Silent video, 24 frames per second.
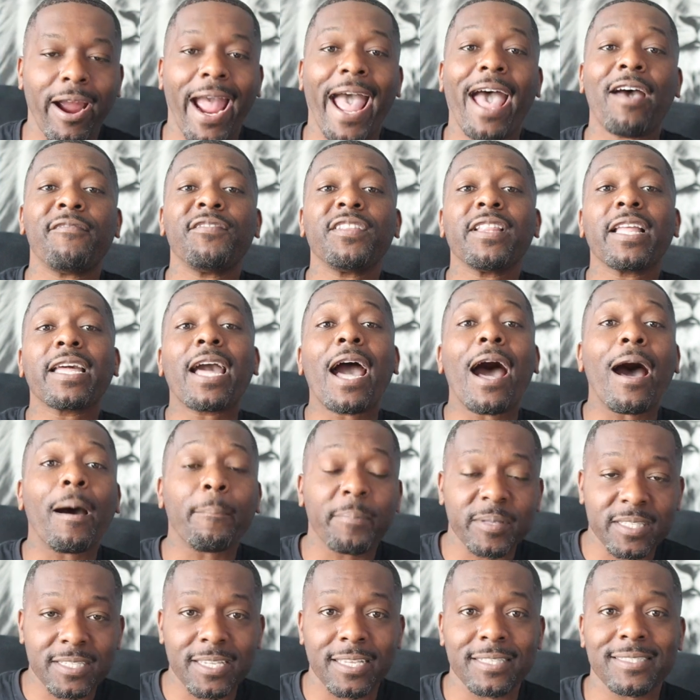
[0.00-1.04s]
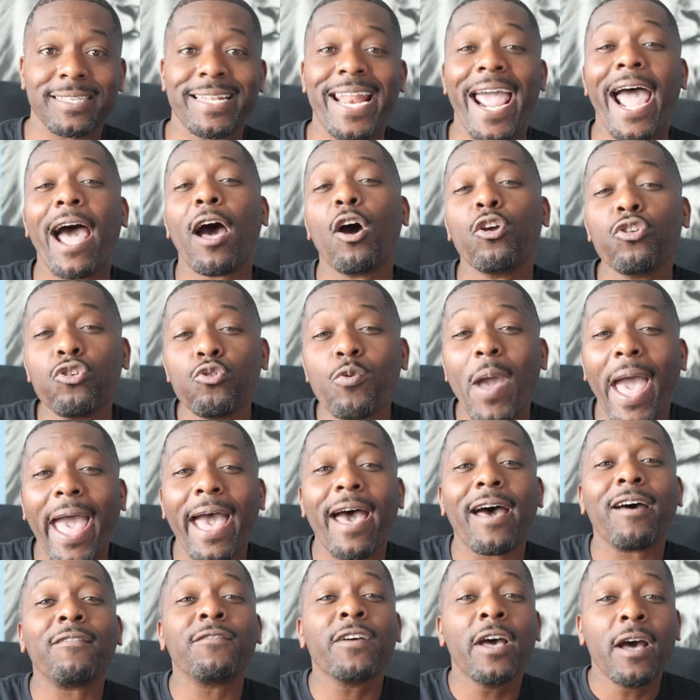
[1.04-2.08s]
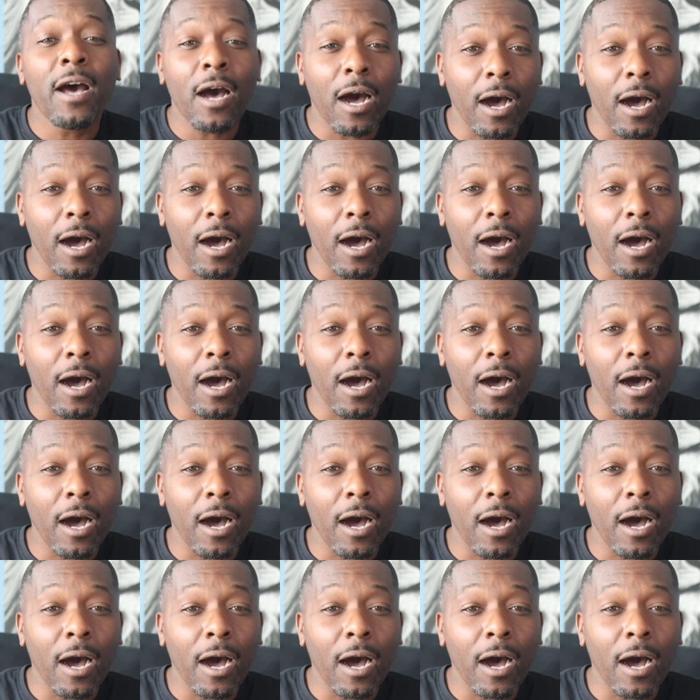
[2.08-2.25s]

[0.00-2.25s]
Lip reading: Having the competence. Now you have